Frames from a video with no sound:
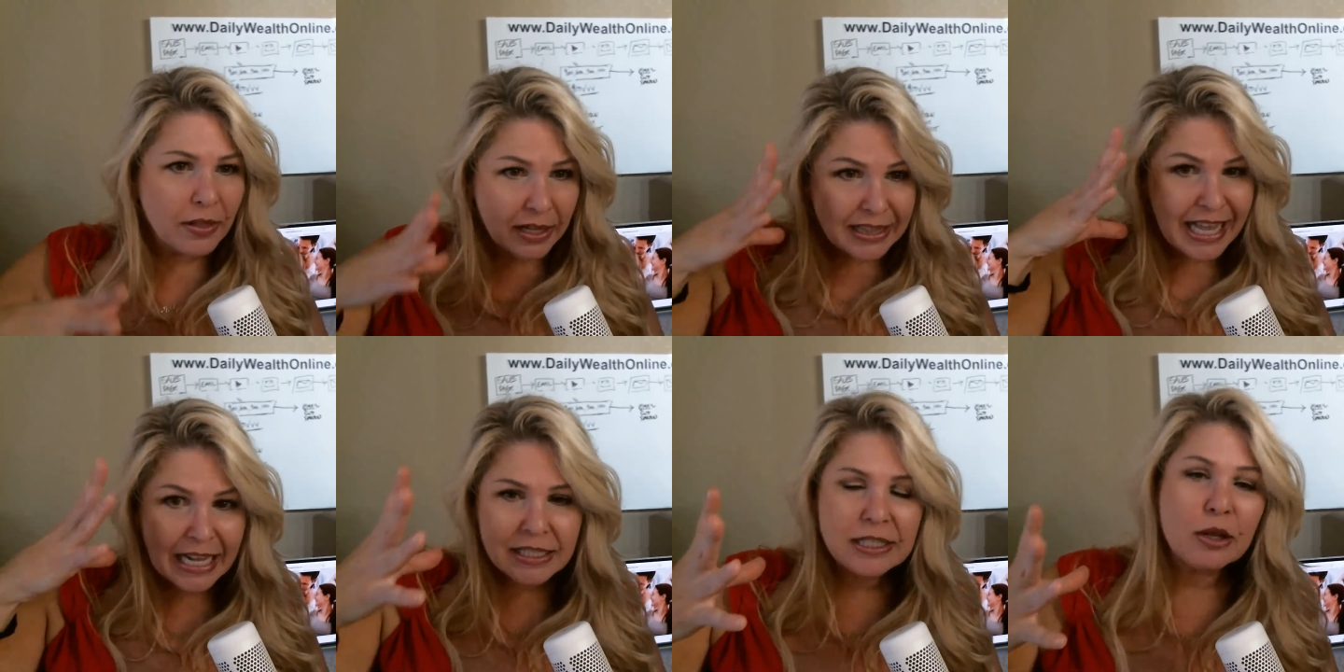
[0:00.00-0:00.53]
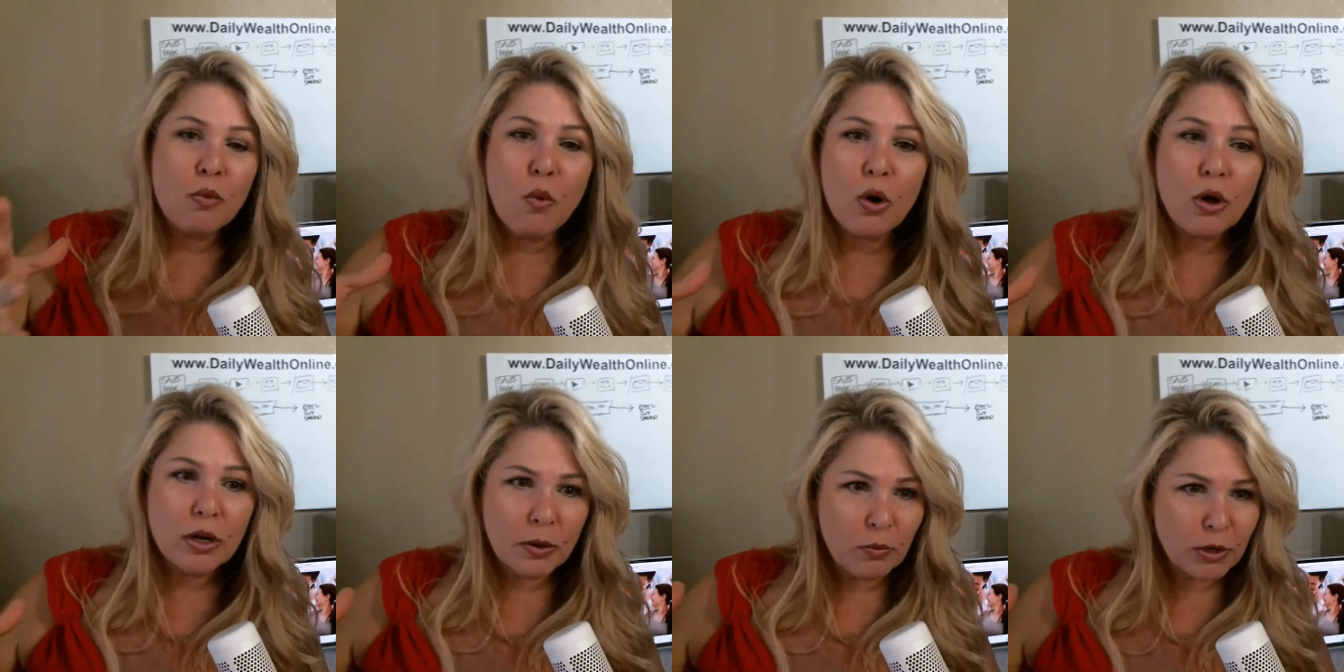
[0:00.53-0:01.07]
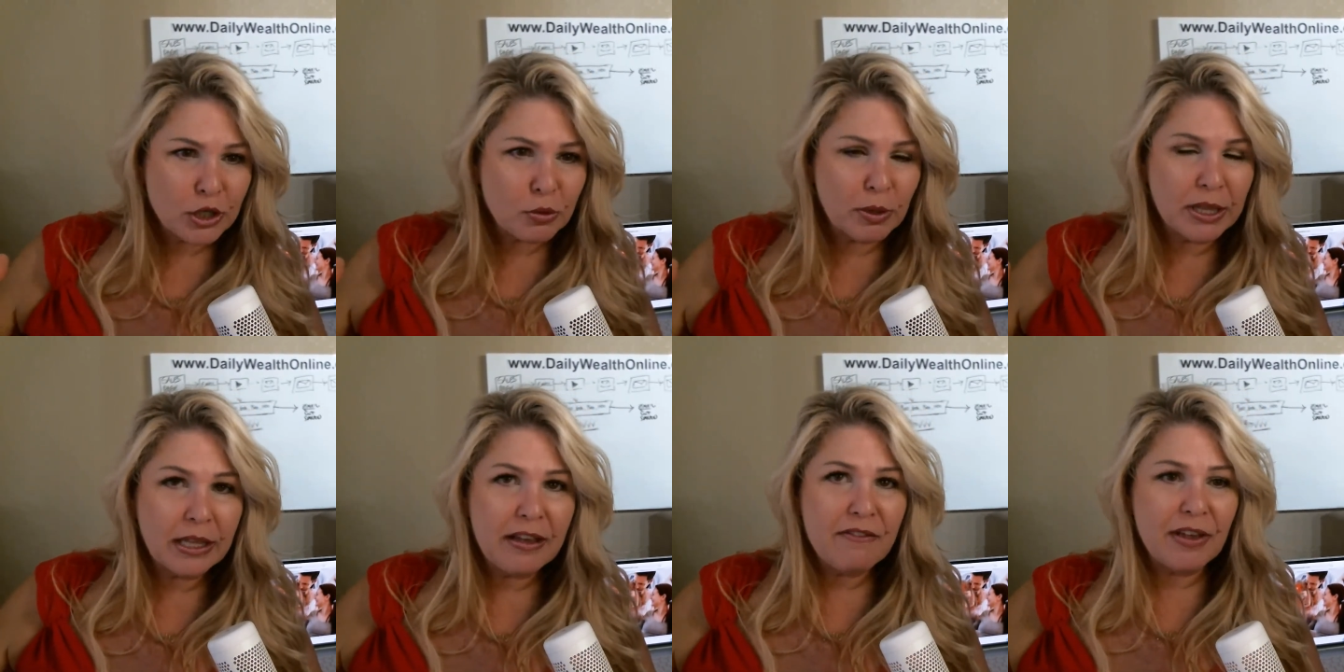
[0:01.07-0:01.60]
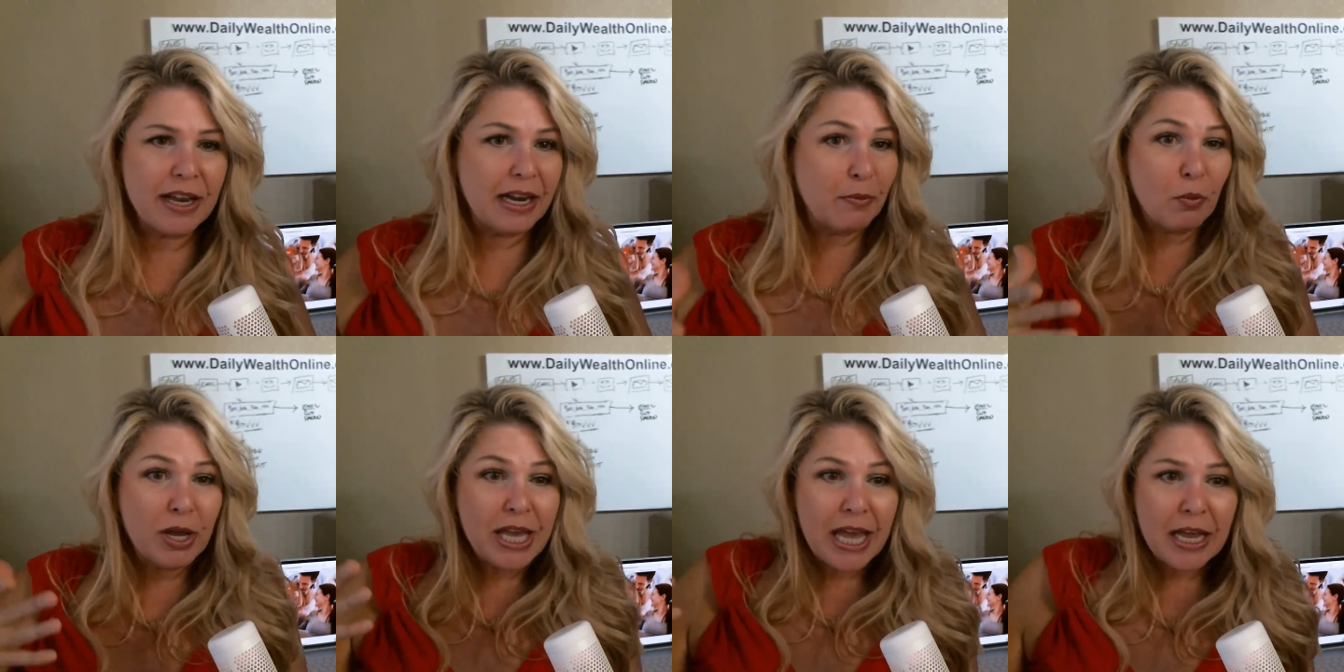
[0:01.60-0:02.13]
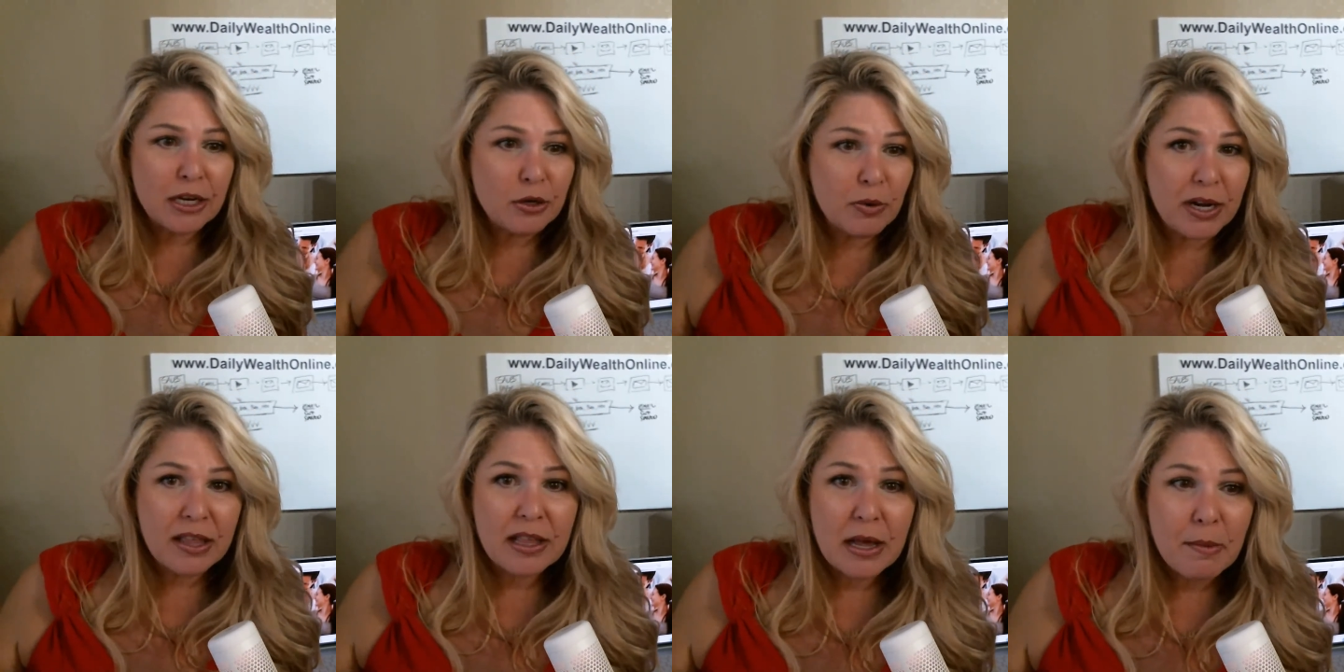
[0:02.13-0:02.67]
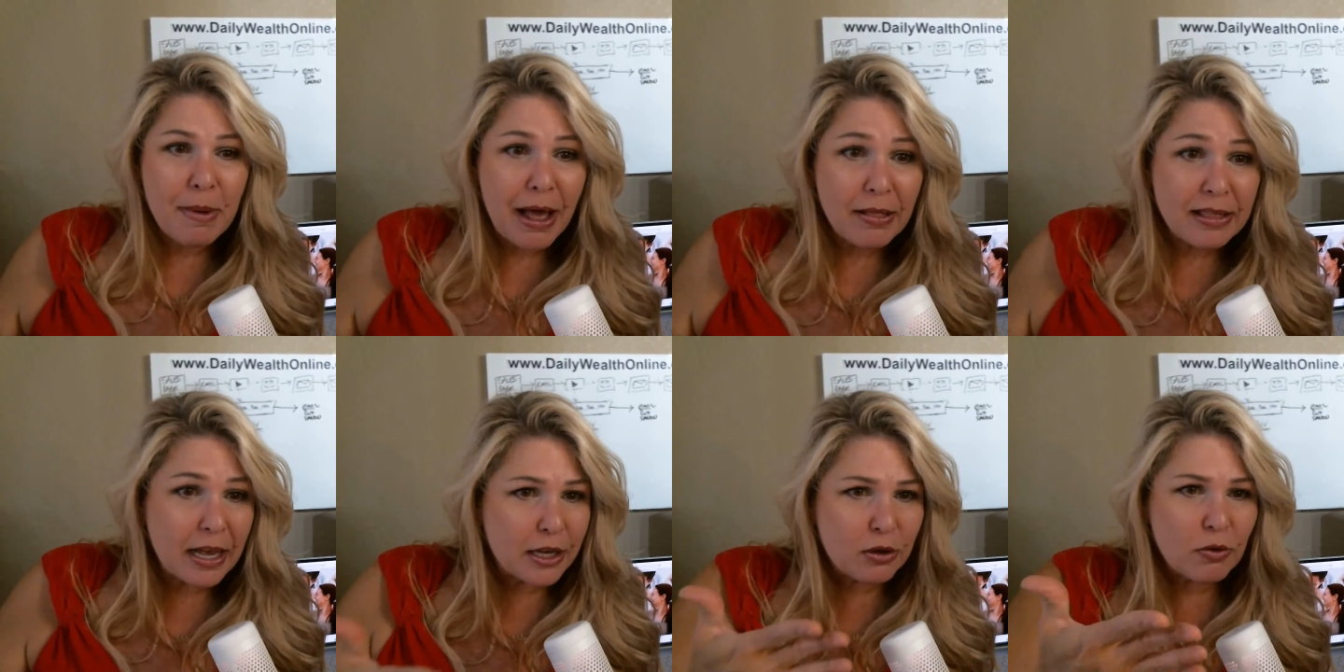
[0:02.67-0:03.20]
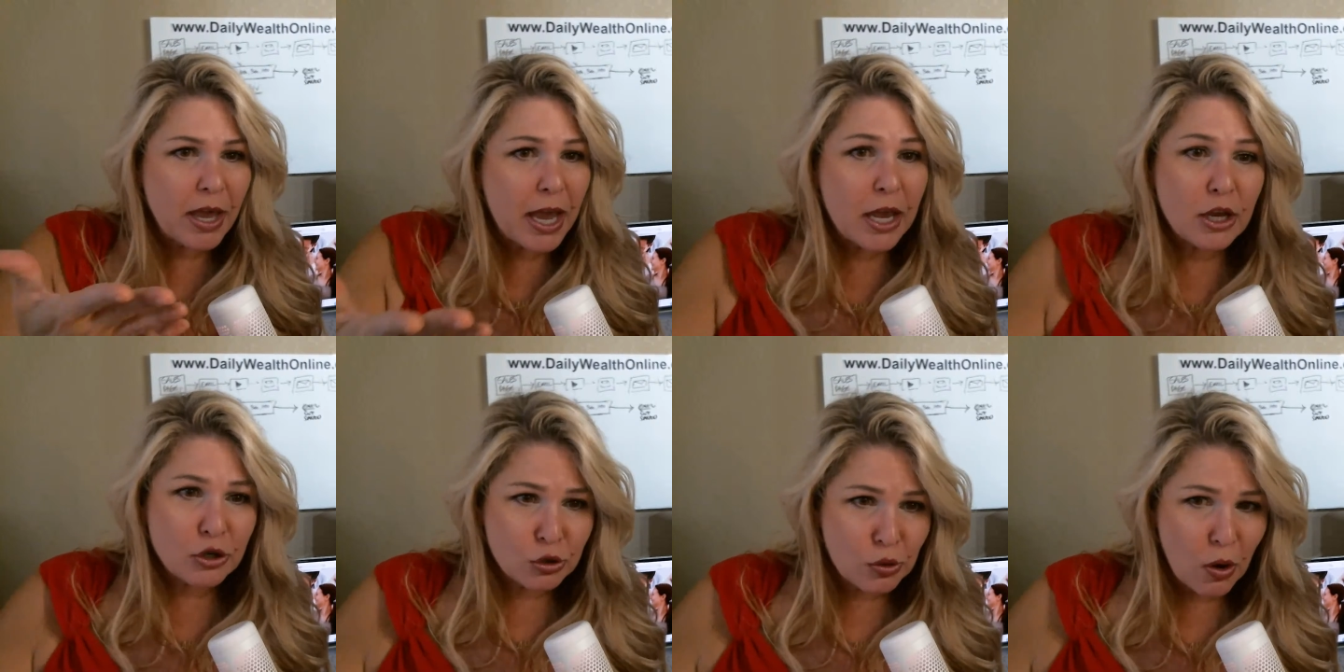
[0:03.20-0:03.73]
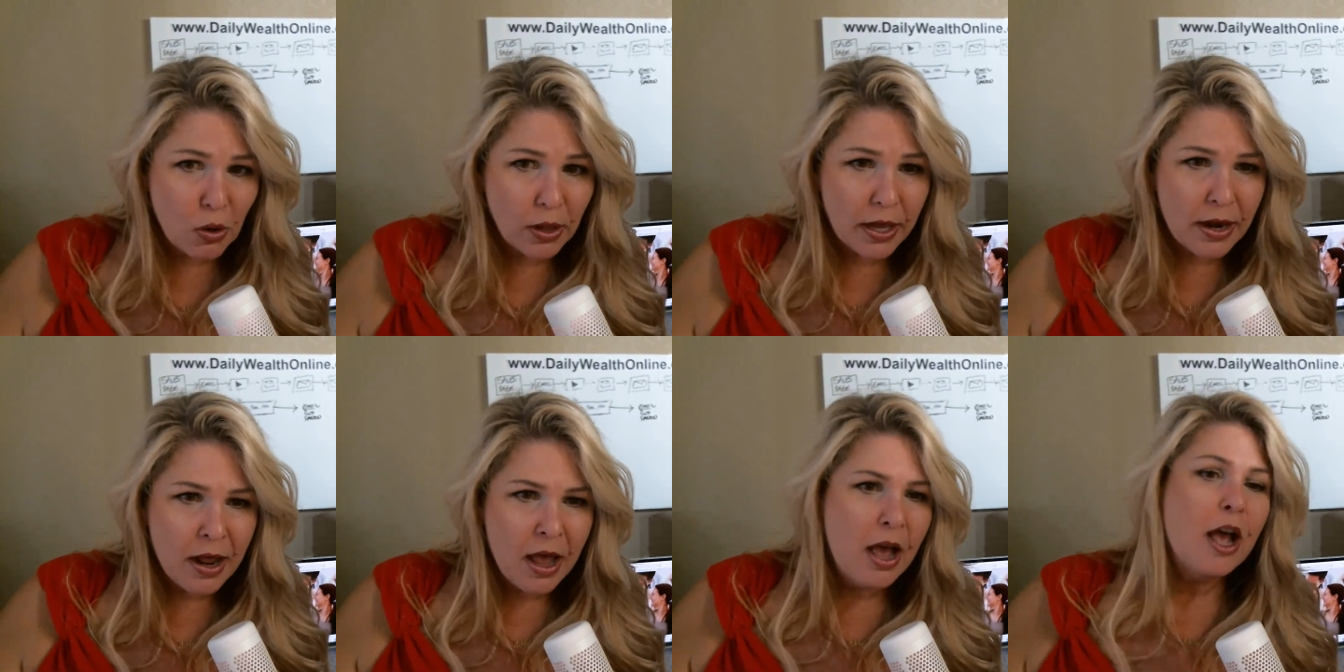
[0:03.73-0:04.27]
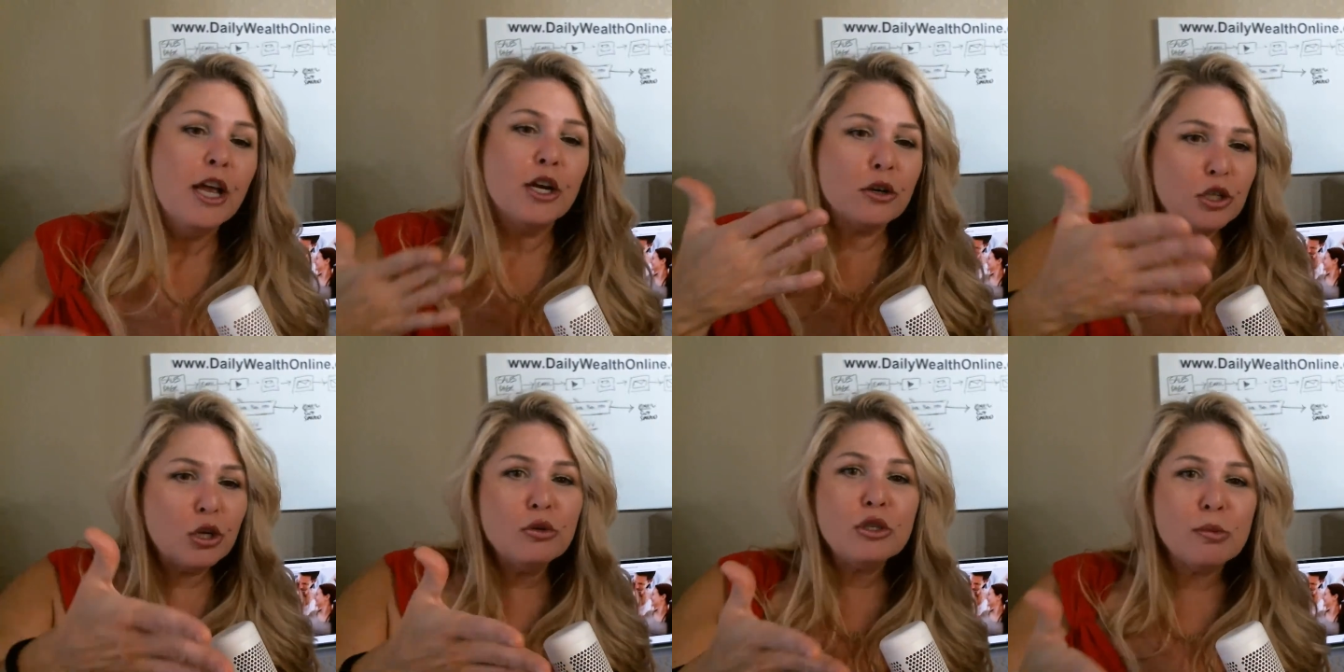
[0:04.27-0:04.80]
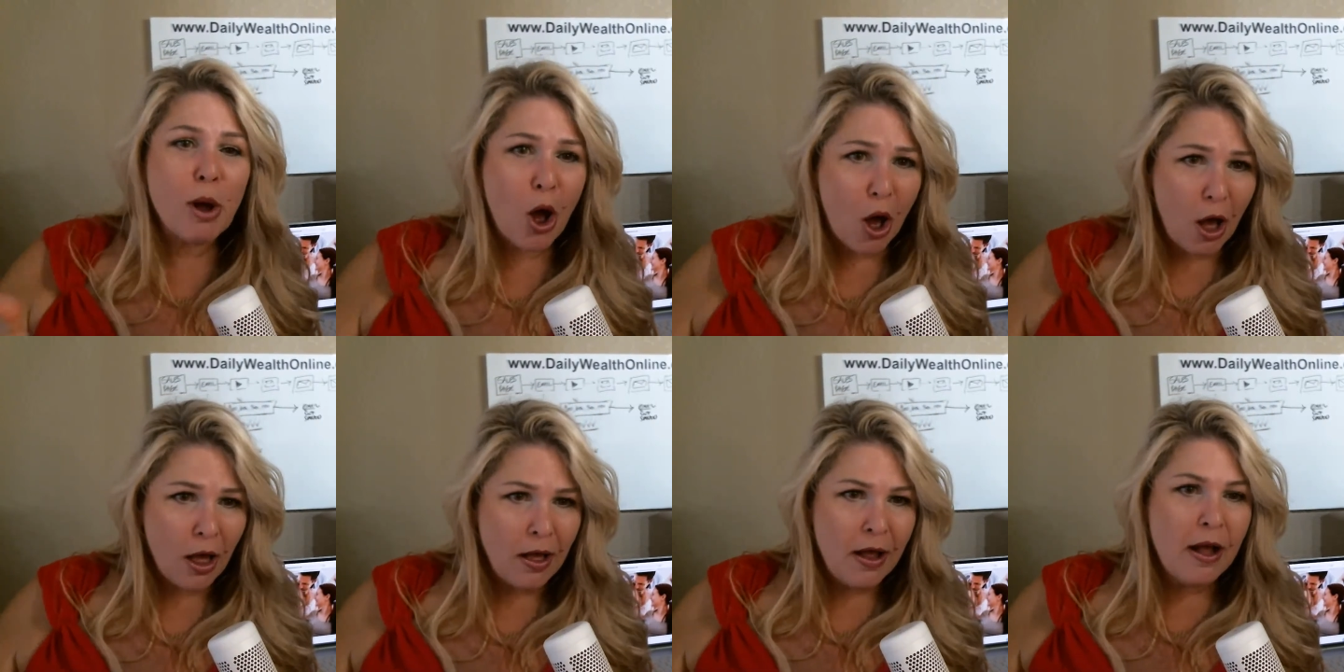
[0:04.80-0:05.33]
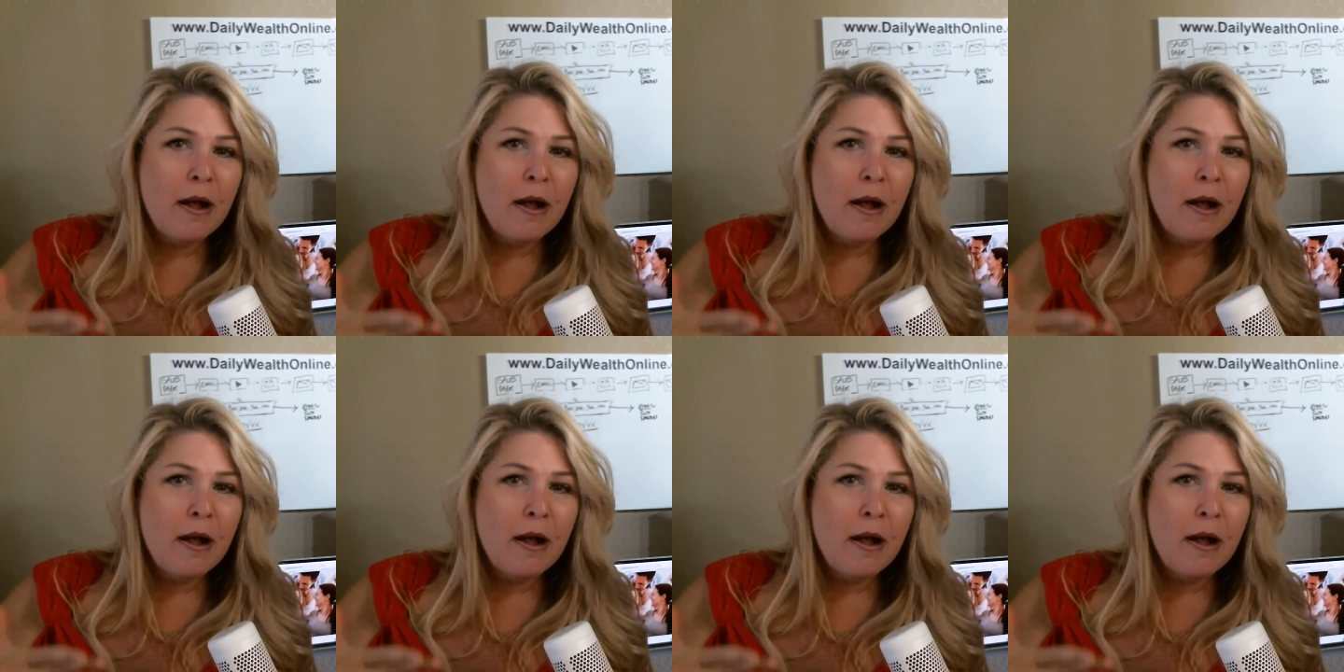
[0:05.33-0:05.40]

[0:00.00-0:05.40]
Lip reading: Like that's the world in which we live in. And we can't do anything about that. You can't control it. You're too small.